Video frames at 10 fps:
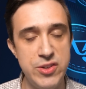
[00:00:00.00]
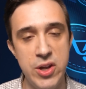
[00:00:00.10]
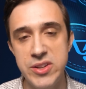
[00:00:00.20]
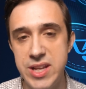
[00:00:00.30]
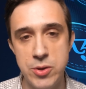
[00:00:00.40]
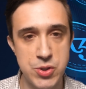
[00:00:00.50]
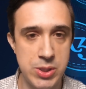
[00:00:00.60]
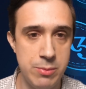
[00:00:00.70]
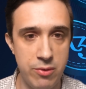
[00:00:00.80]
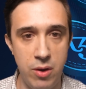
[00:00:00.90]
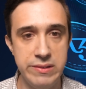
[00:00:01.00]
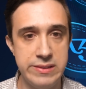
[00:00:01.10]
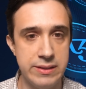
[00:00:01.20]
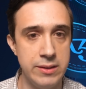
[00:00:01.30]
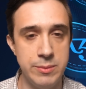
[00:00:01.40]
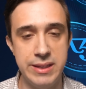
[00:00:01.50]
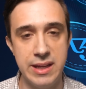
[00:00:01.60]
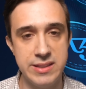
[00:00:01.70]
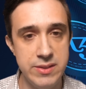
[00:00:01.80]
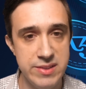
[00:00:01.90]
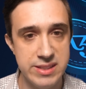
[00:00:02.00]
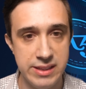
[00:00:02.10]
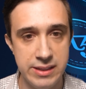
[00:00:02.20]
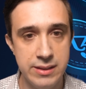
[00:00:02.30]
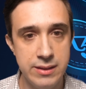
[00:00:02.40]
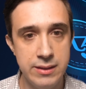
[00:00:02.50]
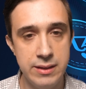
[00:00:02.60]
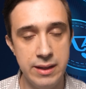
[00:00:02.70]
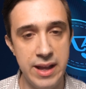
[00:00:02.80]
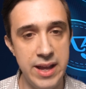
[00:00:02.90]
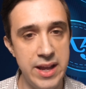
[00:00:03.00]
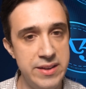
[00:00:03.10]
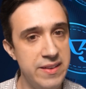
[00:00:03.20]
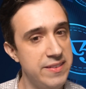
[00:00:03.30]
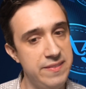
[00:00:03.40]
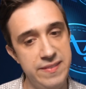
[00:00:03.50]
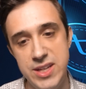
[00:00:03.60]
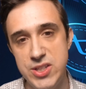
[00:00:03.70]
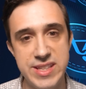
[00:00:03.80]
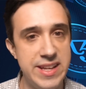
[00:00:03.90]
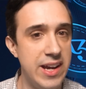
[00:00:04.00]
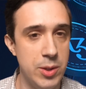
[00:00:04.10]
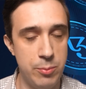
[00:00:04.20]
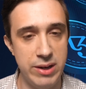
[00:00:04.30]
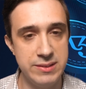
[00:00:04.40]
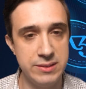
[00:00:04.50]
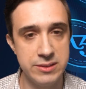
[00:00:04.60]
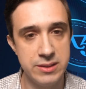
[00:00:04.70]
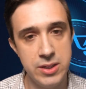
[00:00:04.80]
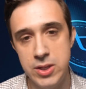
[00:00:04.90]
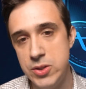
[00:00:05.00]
They're not downstream of all this economic activity, and they just get higher prices.